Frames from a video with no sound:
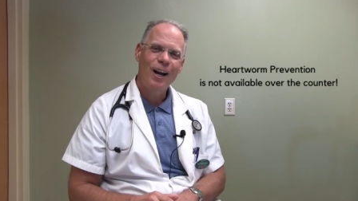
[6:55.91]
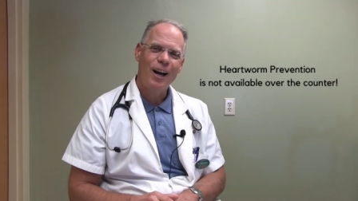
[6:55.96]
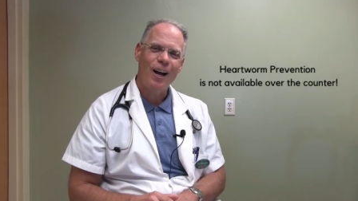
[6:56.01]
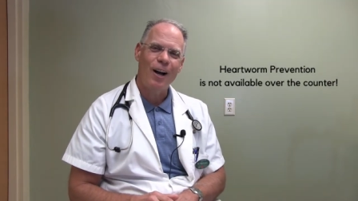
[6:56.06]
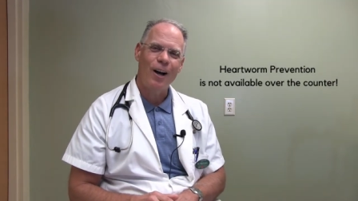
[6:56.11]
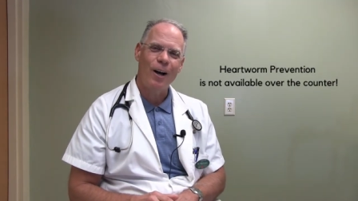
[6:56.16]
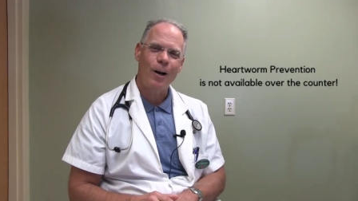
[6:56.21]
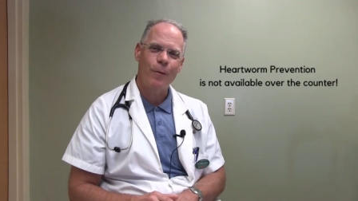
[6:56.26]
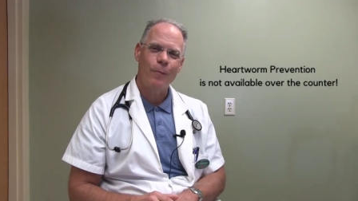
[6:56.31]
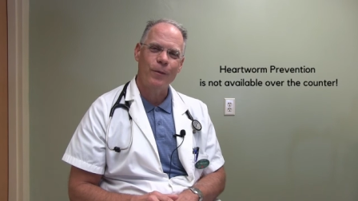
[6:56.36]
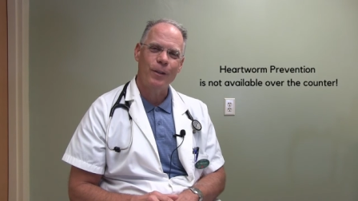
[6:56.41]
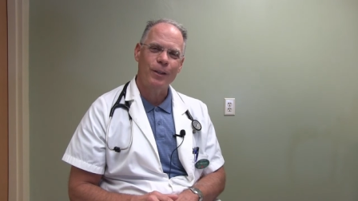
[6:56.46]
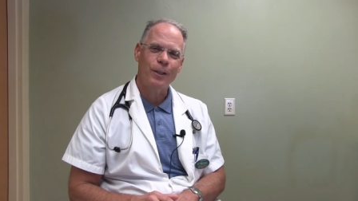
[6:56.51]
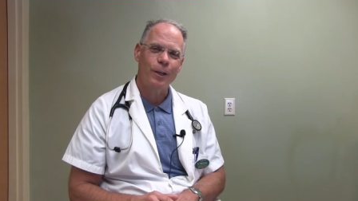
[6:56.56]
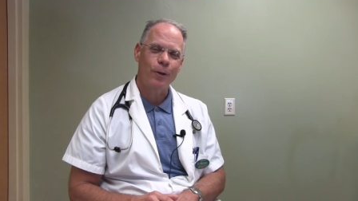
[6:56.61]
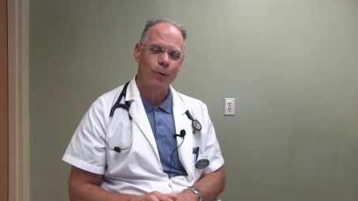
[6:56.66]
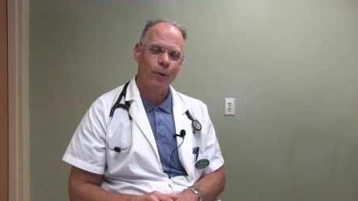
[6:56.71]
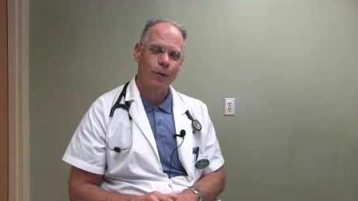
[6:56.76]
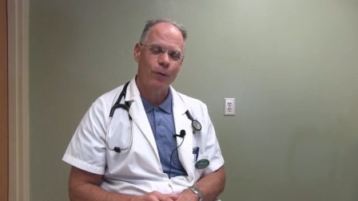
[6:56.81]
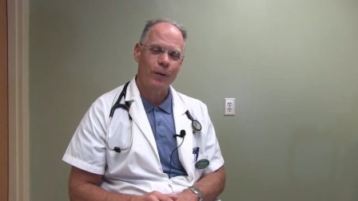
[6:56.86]
um, that
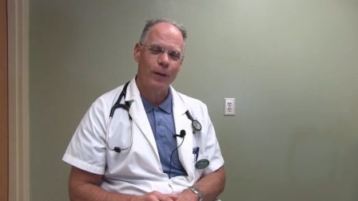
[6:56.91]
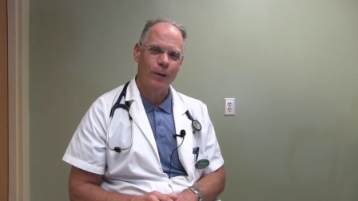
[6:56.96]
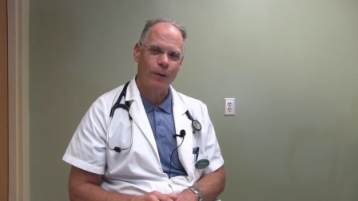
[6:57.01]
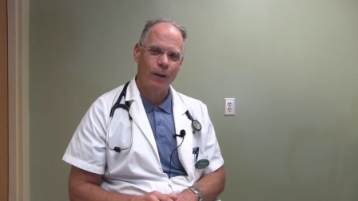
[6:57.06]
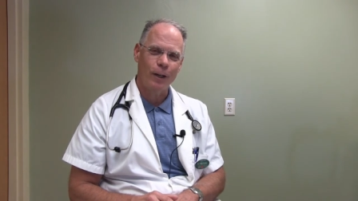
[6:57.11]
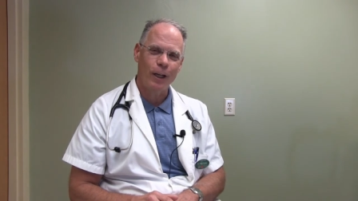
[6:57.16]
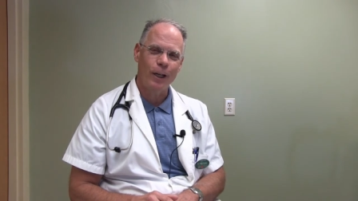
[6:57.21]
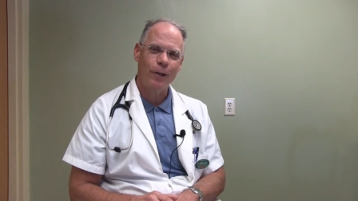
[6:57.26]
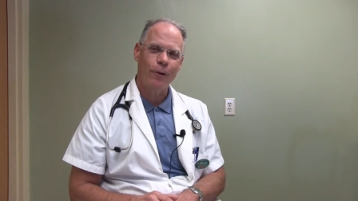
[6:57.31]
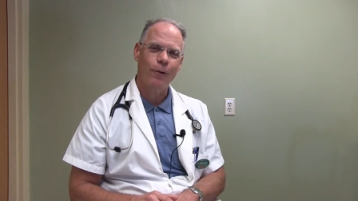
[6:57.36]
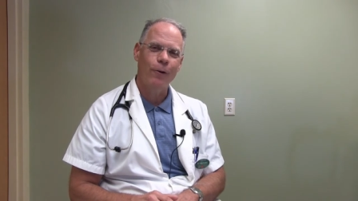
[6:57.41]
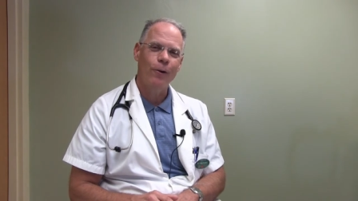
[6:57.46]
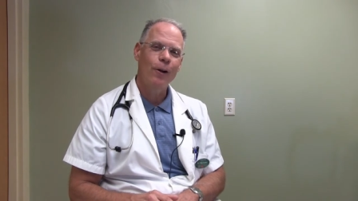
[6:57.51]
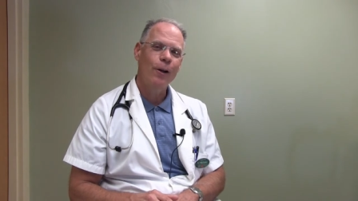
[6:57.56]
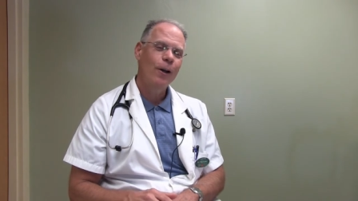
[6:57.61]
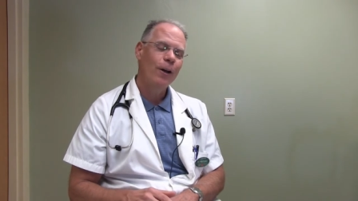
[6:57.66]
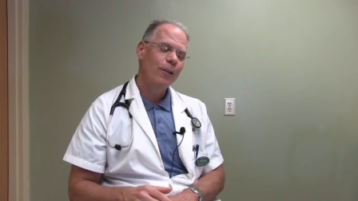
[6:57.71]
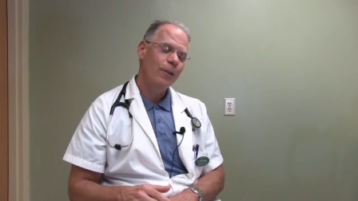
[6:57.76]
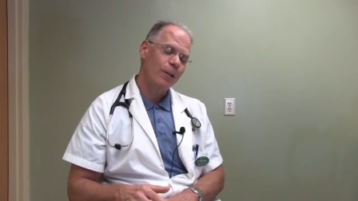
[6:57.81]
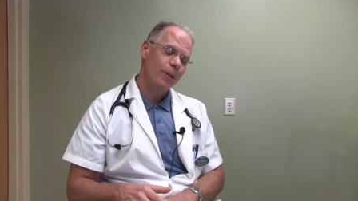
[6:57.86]
the owner found later
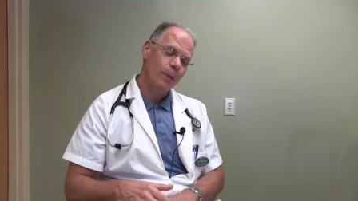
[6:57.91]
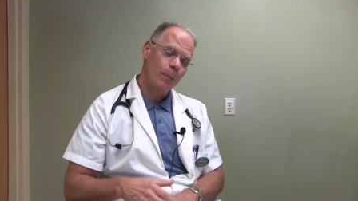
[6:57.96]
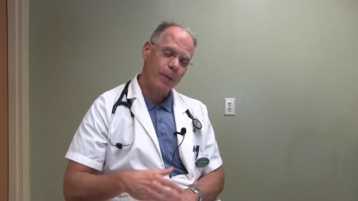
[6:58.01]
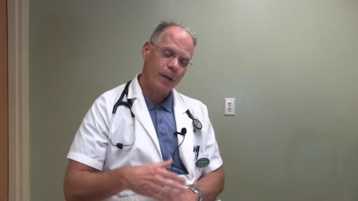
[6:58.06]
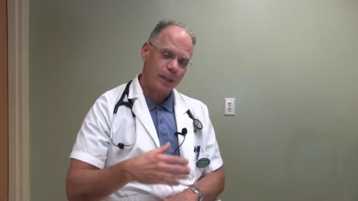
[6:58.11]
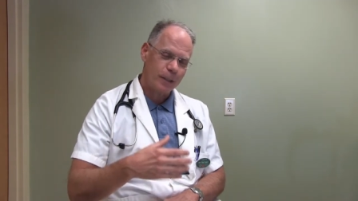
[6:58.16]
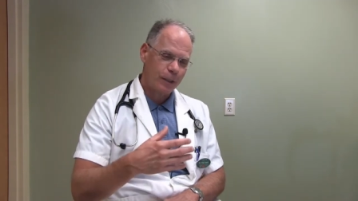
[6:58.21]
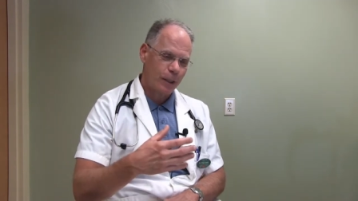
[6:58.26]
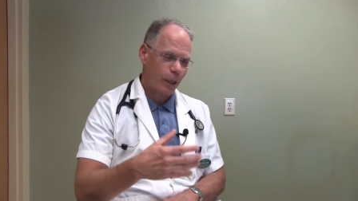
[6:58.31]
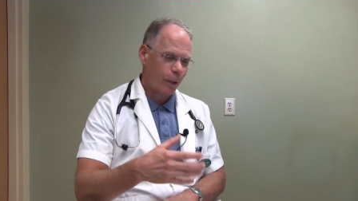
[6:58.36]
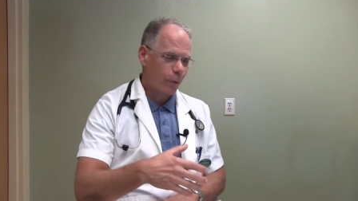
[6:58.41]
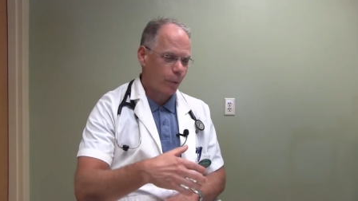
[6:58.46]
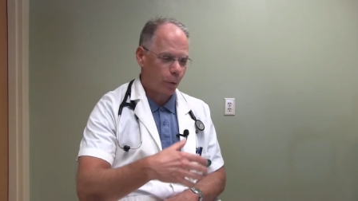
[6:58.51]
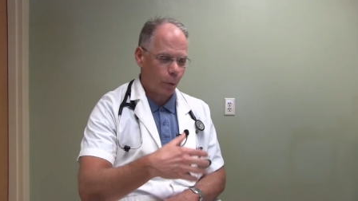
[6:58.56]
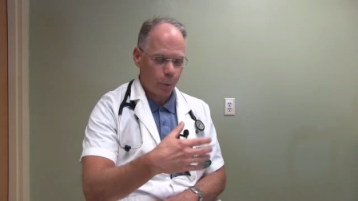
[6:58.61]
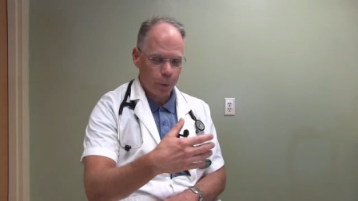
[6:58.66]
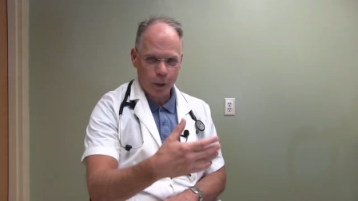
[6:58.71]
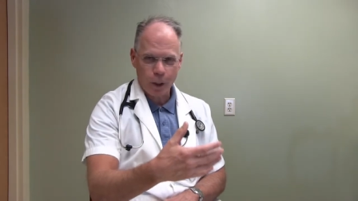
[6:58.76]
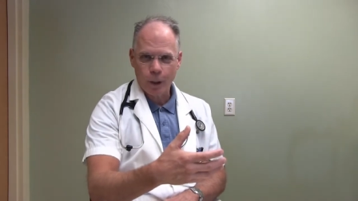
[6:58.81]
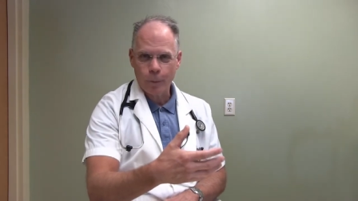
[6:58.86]
that the pet's not
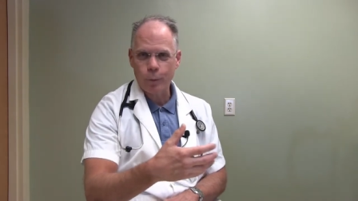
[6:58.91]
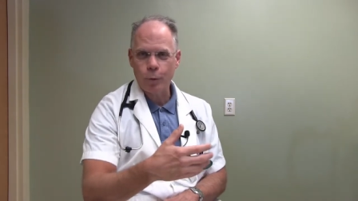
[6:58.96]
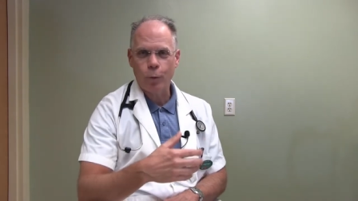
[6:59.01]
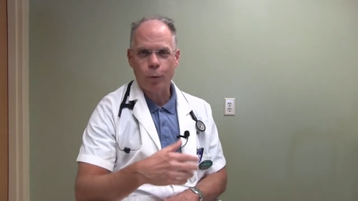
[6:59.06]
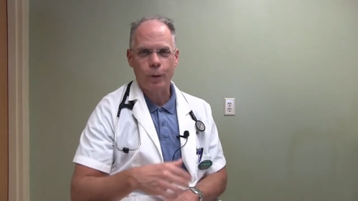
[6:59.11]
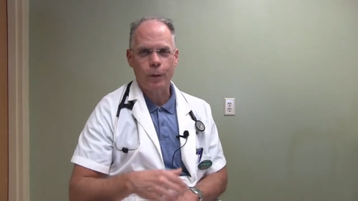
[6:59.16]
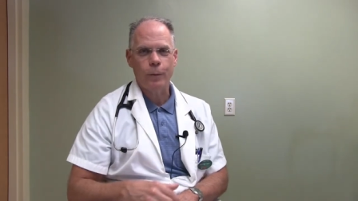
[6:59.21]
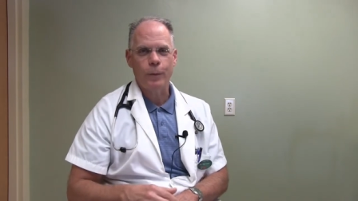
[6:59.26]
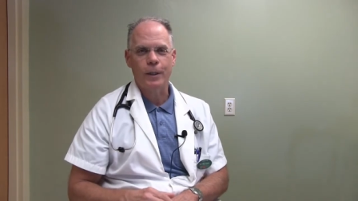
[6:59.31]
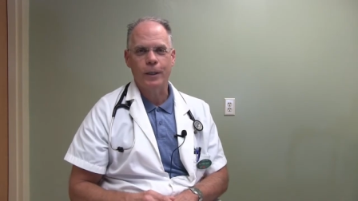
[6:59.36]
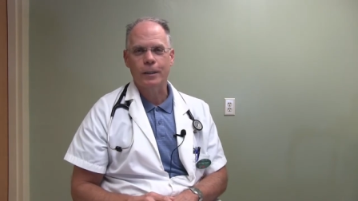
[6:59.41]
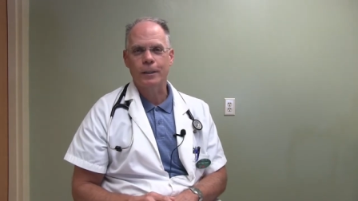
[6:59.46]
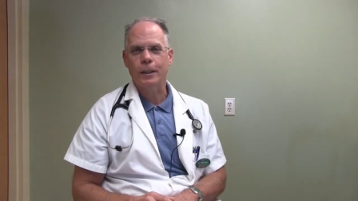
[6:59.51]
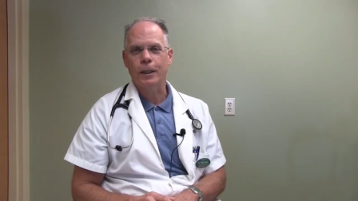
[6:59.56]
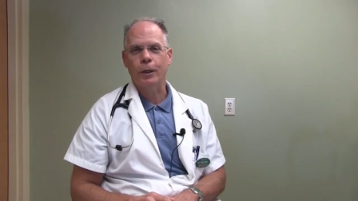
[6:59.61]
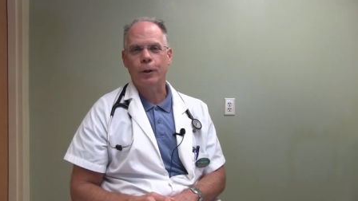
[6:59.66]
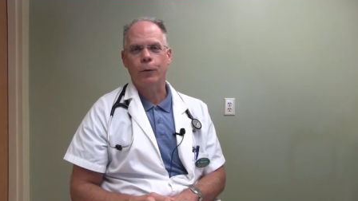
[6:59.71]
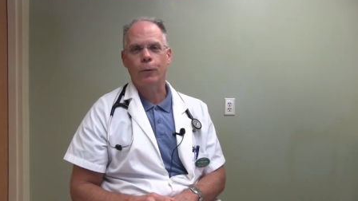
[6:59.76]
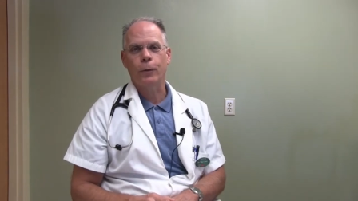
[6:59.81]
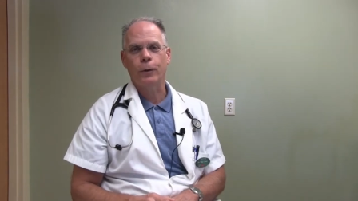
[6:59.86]
throwing up 20 minutes
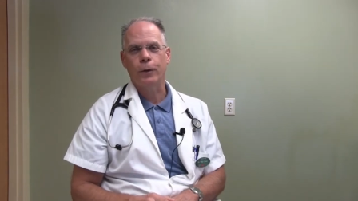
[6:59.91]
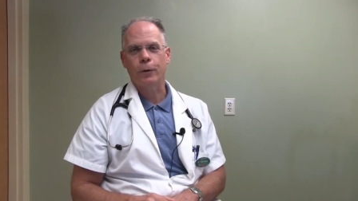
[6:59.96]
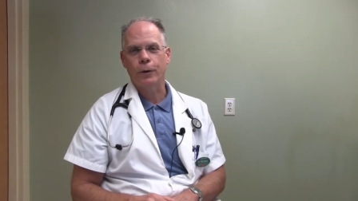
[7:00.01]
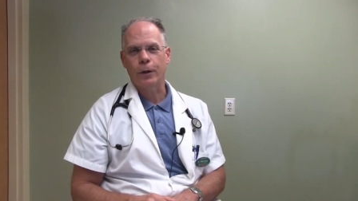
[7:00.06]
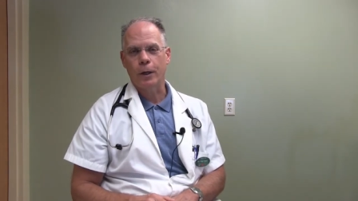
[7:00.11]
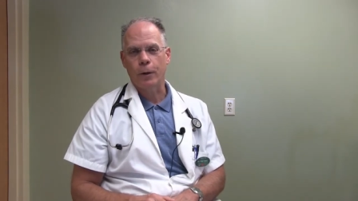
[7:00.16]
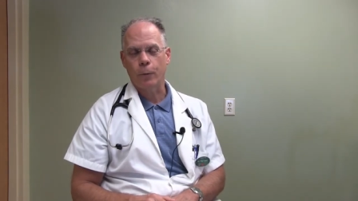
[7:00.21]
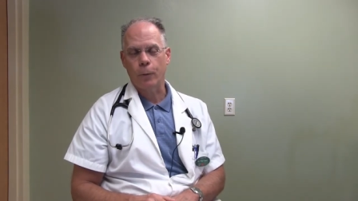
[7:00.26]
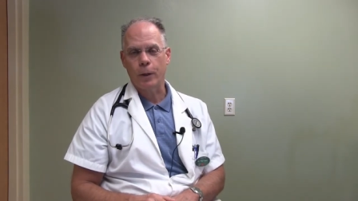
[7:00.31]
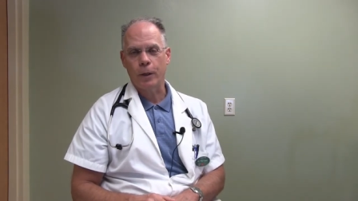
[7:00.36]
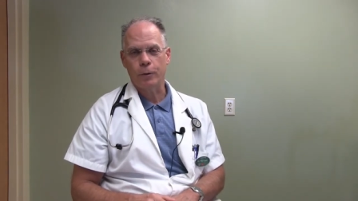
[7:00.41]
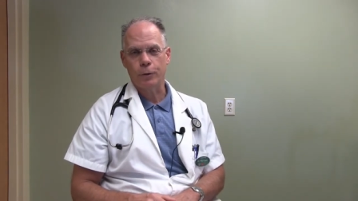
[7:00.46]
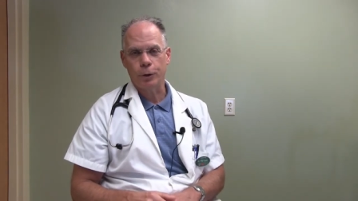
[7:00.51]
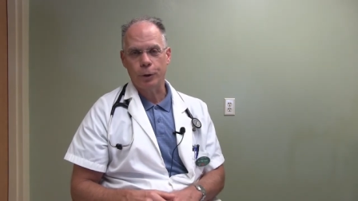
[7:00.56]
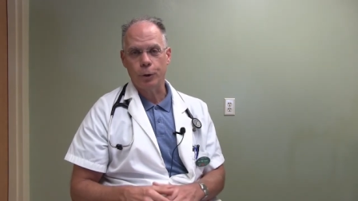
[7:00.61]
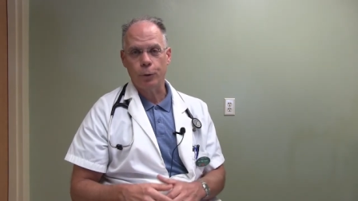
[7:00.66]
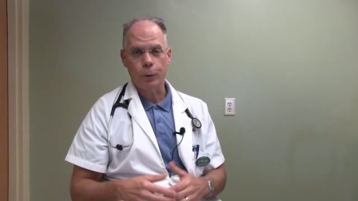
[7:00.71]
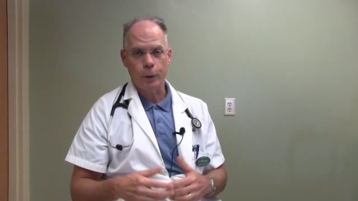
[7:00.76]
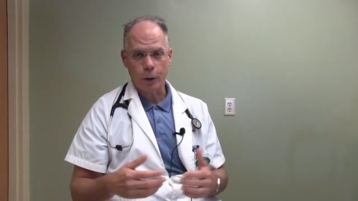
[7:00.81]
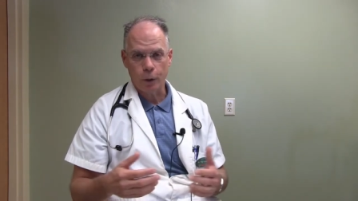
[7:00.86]
later when they're not around
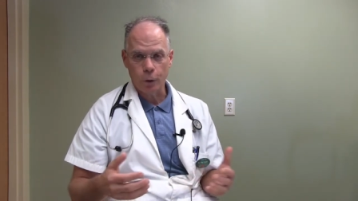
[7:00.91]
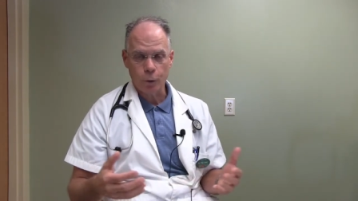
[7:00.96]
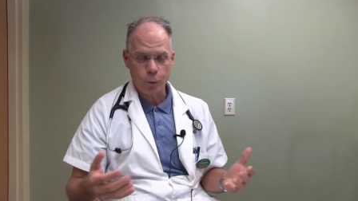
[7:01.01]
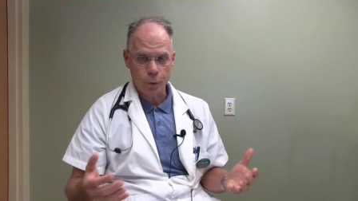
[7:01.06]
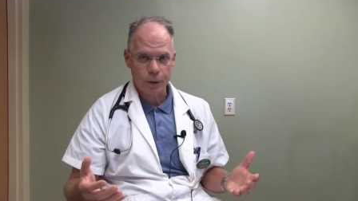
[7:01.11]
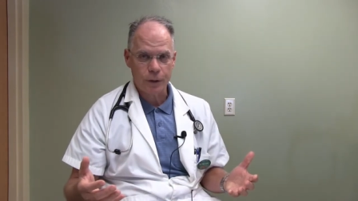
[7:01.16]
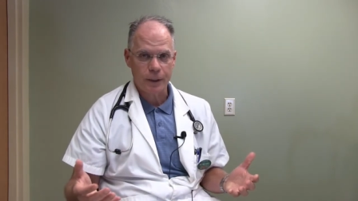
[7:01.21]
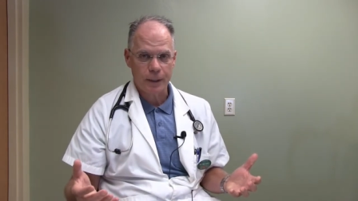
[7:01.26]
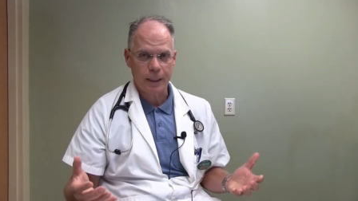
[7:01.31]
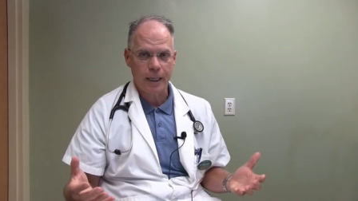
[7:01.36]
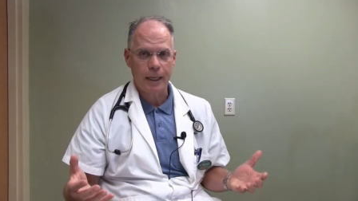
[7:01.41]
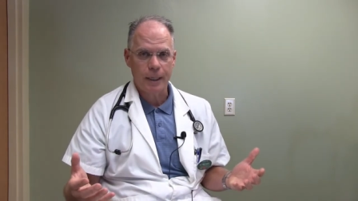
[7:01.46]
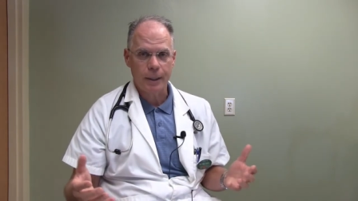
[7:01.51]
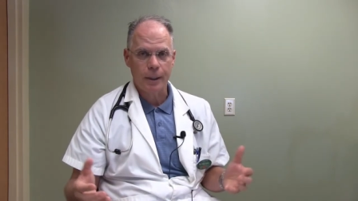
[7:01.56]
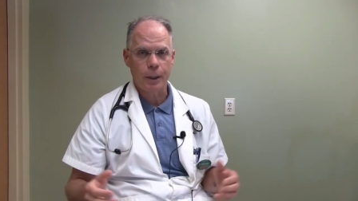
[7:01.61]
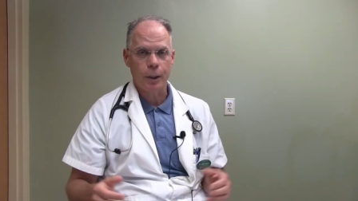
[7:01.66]
you and losing that